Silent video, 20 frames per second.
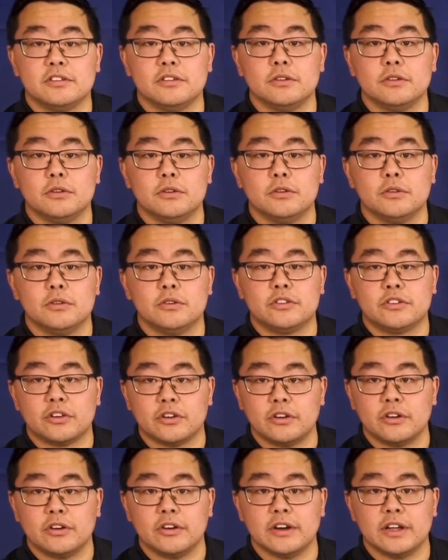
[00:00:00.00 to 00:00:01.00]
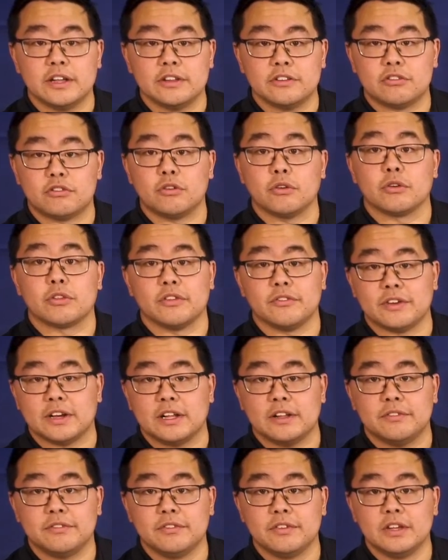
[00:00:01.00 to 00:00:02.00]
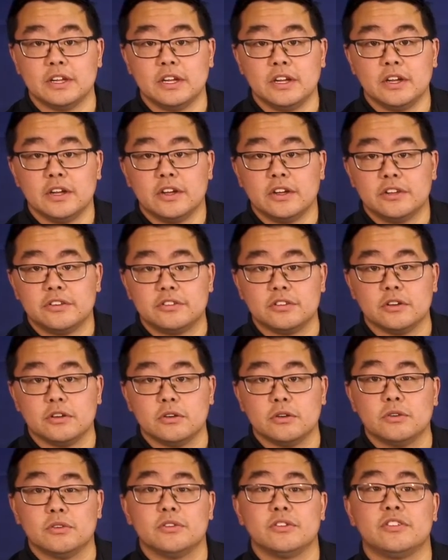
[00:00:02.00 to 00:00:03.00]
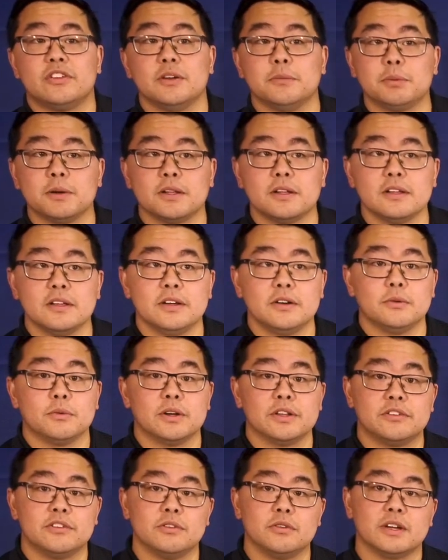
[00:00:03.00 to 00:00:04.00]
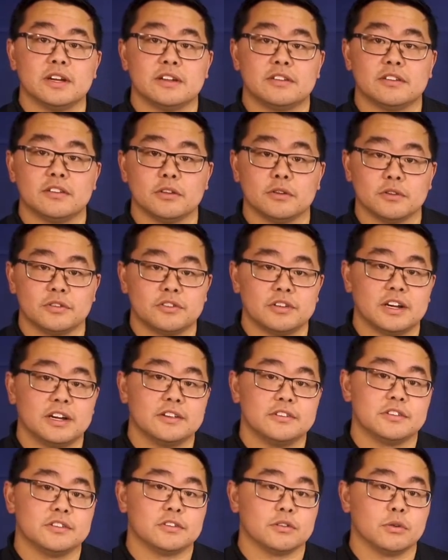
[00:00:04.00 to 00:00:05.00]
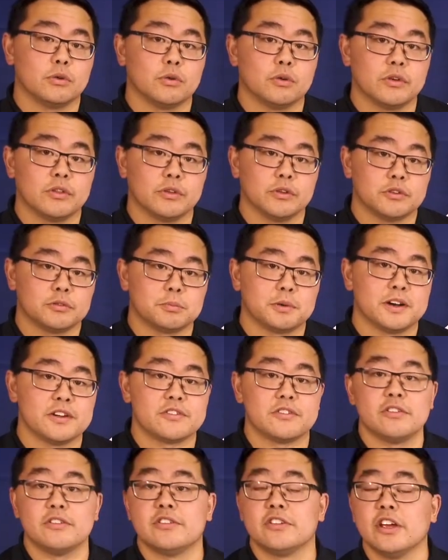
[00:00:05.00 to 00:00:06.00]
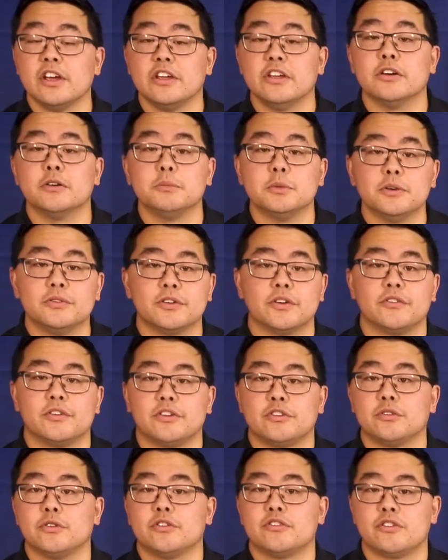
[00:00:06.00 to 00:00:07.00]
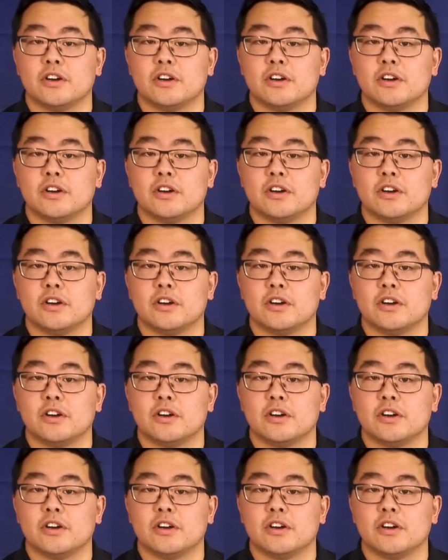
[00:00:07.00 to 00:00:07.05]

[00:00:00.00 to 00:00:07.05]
to turn and stroke the valve. So typically once you get to those sizes or those pressures, you'll move over to a